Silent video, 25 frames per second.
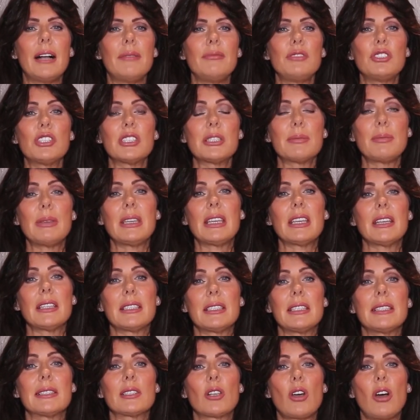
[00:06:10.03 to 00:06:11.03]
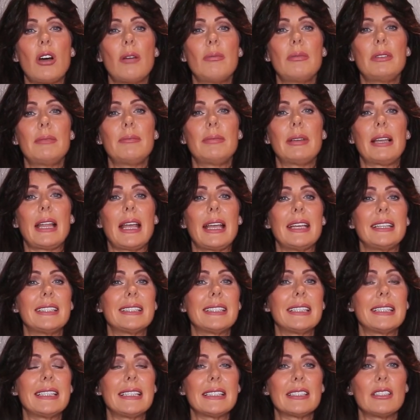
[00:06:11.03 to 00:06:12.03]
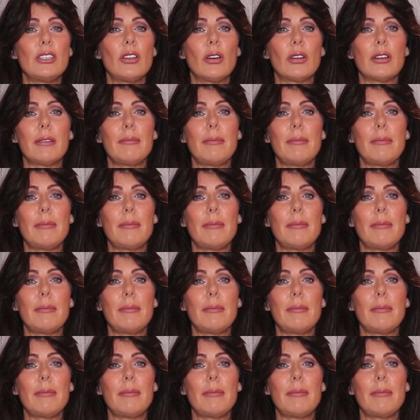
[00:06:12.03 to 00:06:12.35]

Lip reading: Just because it's commonplace, it is not